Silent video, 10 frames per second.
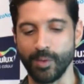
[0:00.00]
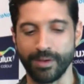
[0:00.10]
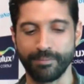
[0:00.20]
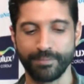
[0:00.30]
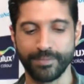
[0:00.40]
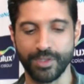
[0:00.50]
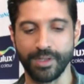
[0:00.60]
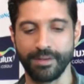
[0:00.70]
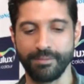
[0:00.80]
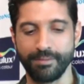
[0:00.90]
Okay.
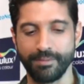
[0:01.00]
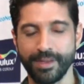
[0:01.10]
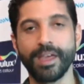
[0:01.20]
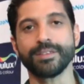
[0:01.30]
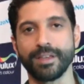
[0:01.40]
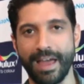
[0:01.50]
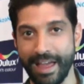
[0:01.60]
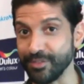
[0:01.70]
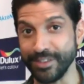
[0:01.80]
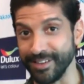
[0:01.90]
Chaliye. Yes, I
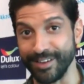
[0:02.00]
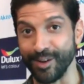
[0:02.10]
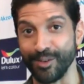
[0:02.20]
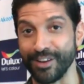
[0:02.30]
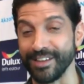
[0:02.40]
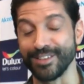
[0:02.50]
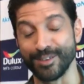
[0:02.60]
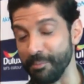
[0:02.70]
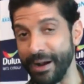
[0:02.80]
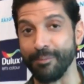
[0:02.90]
have seen the trailer of Race.
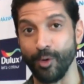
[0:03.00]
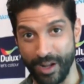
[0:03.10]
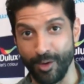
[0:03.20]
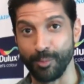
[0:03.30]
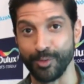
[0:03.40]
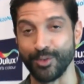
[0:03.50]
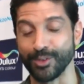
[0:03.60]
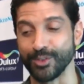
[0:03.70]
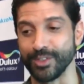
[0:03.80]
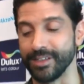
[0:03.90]
It's mind blowing. I hope you've
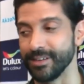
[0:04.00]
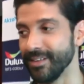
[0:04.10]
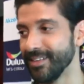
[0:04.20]
also seen it.